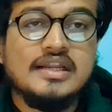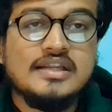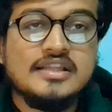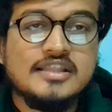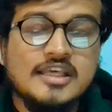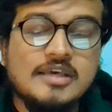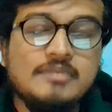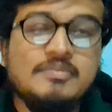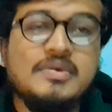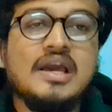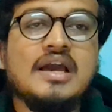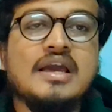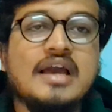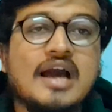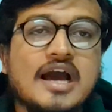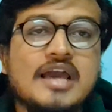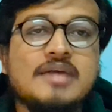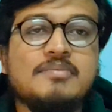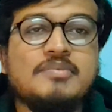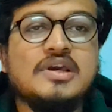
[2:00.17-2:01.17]
in CBI,
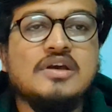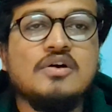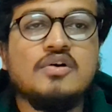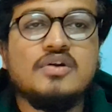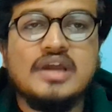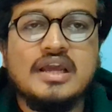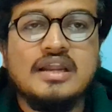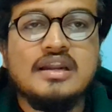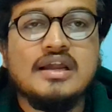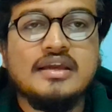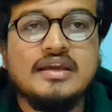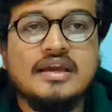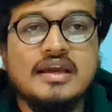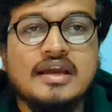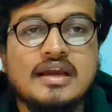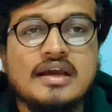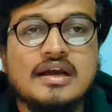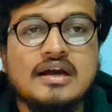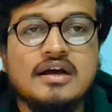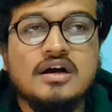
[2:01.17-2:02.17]
IB or
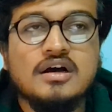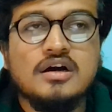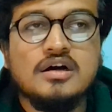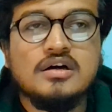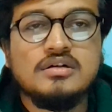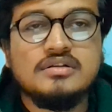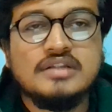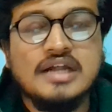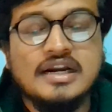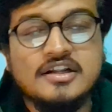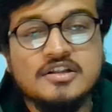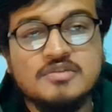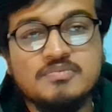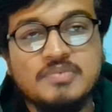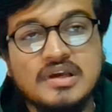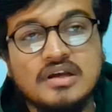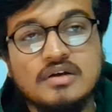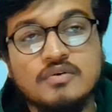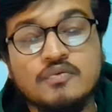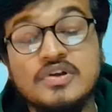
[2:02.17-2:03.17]
NIA
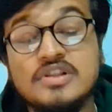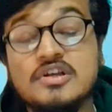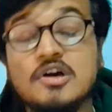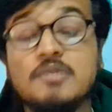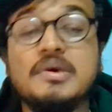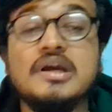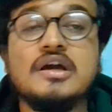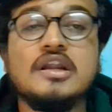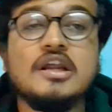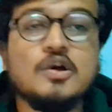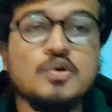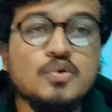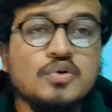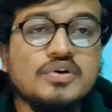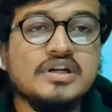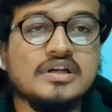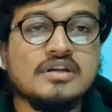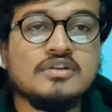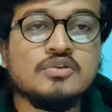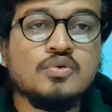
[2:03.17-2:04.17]
which are being
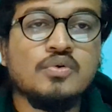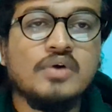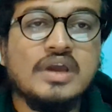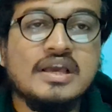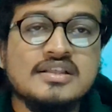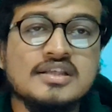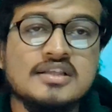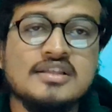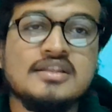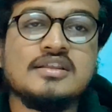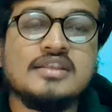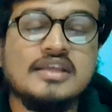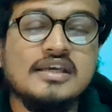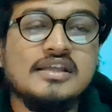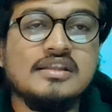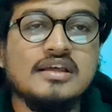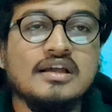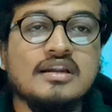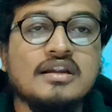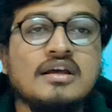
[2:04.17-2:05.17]
recruited through
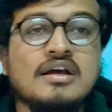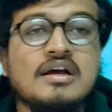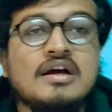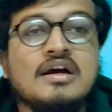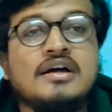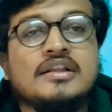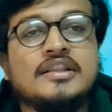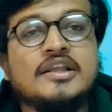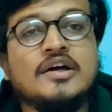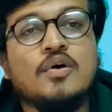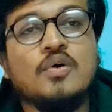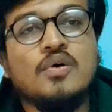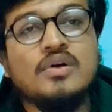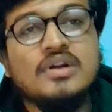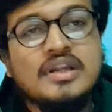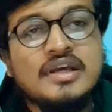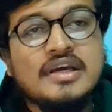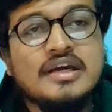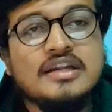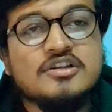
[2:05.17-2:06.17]
SSC CGL, the
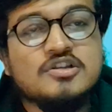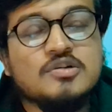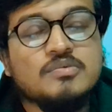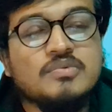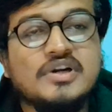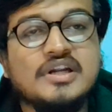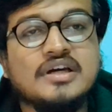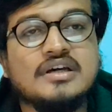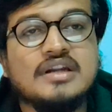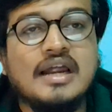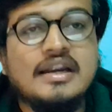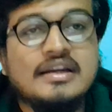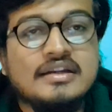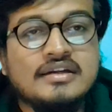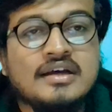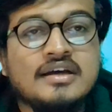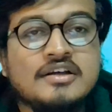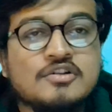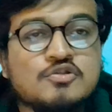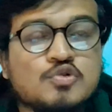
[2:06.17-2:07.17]
only eligibility
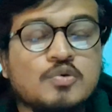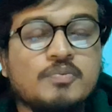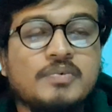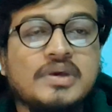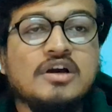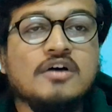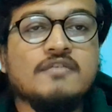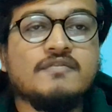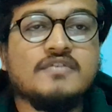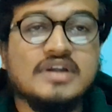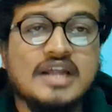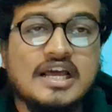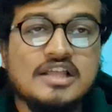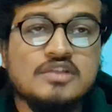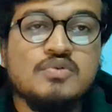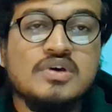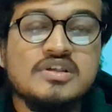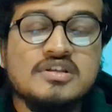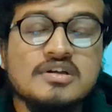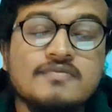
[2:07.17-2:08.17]
criteria is to be of
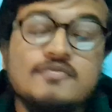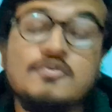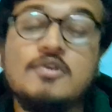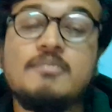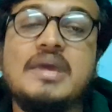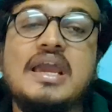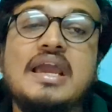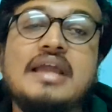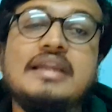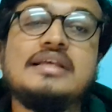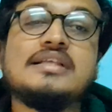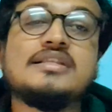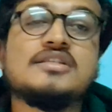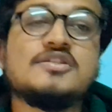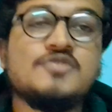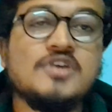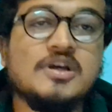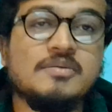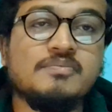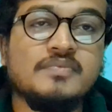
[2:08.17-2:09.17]
graduation from any
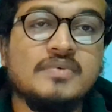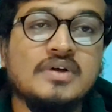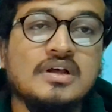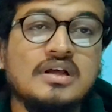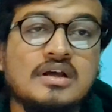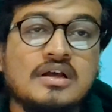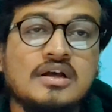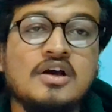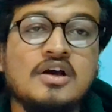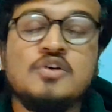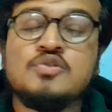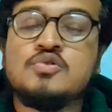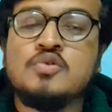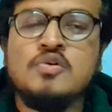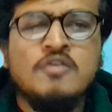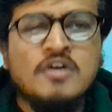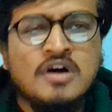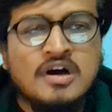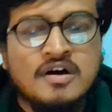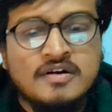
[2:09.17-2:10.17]
stream.
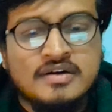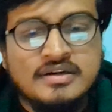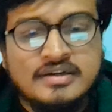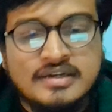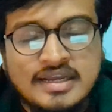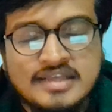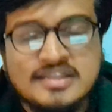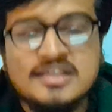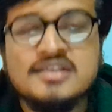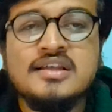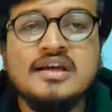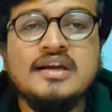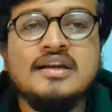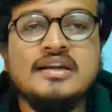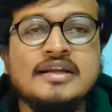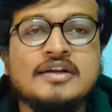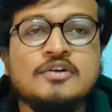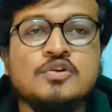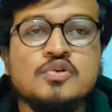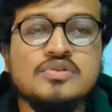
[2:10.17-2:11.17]
So
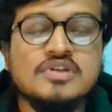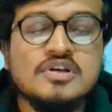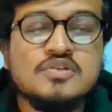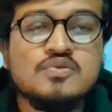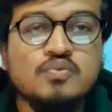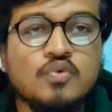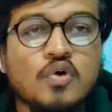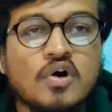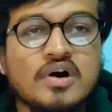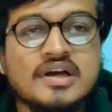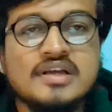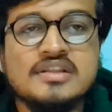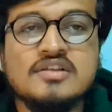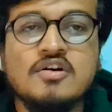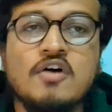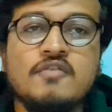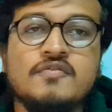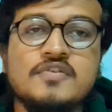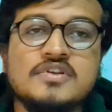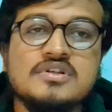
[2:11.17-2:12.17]
necessarily to just work as
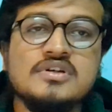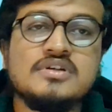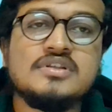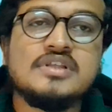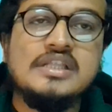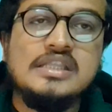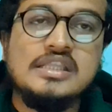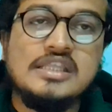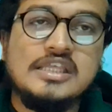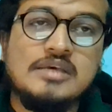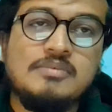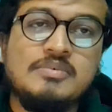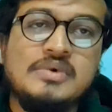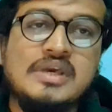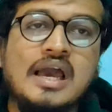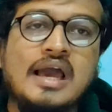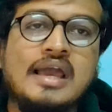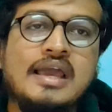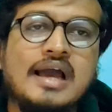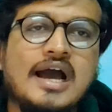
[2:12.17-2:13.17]
officers in
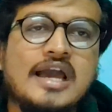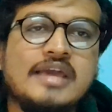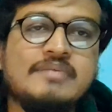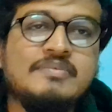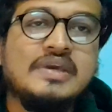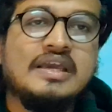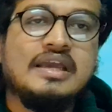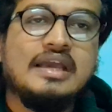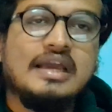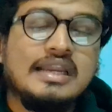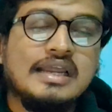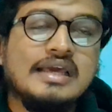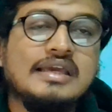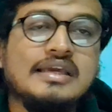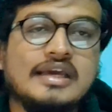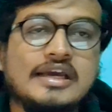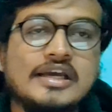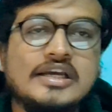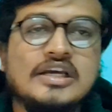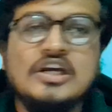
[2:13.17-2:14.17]
CBI, IB,
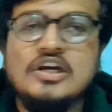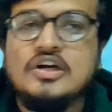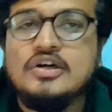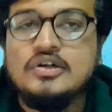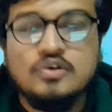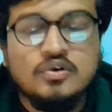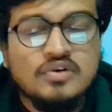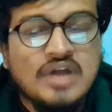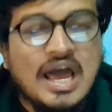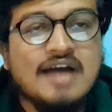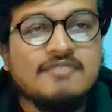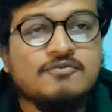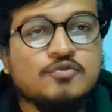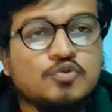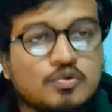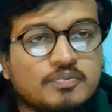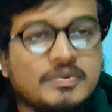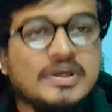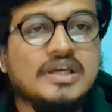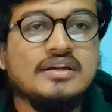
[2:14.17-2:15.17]
NIA, you don't
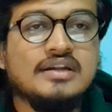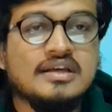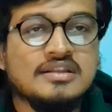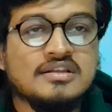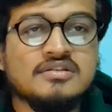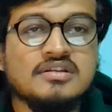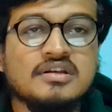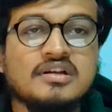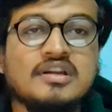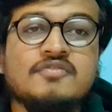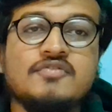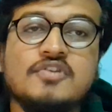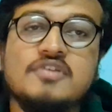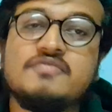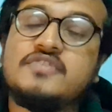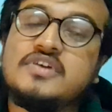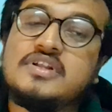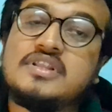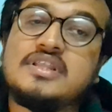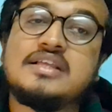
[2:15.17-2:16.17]
have to be necessarily
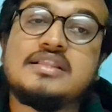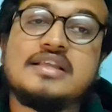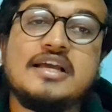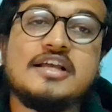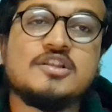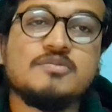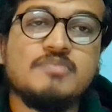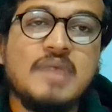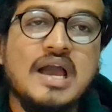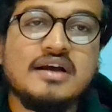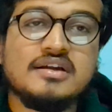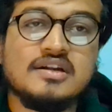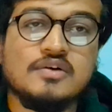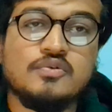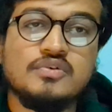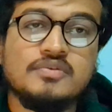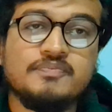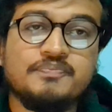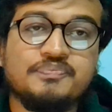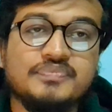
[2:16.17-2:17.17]
from forensic science
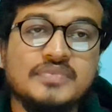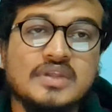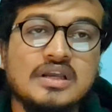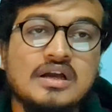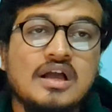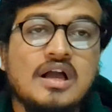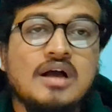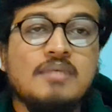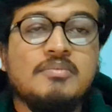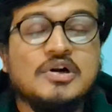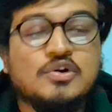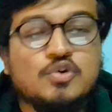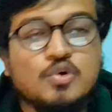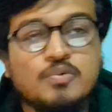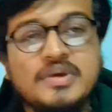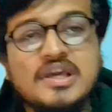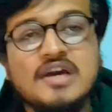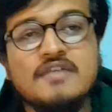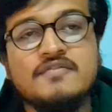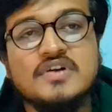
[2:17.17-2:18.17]
background. But to
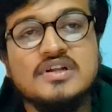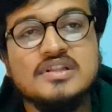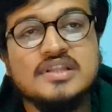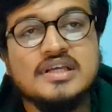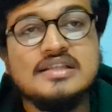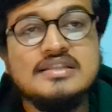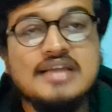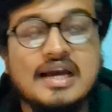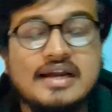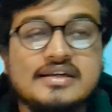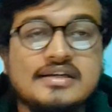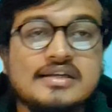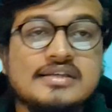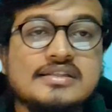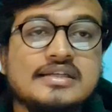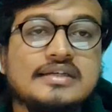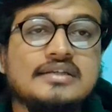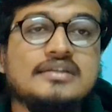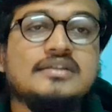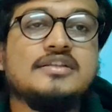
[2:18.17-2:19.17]
be a forensic
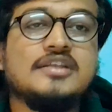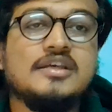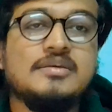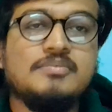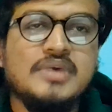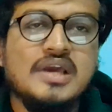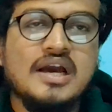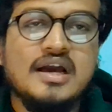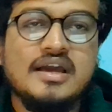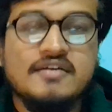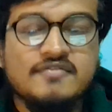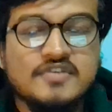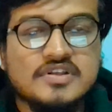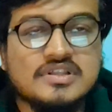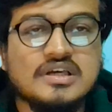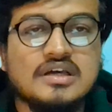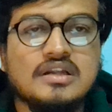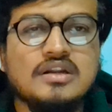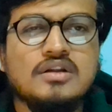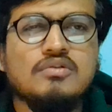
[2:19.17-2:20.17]
scientist in CBI,
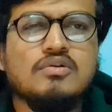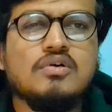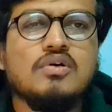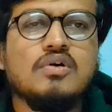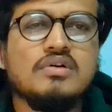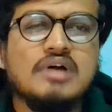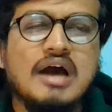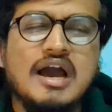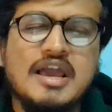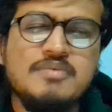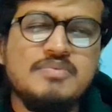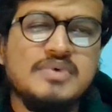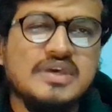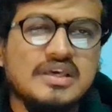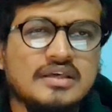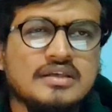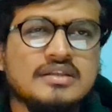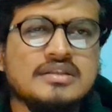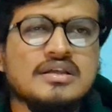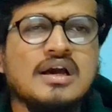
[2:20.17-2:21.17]
FSL or
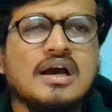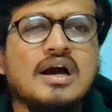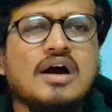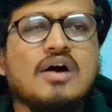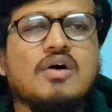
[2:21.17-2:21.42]
IB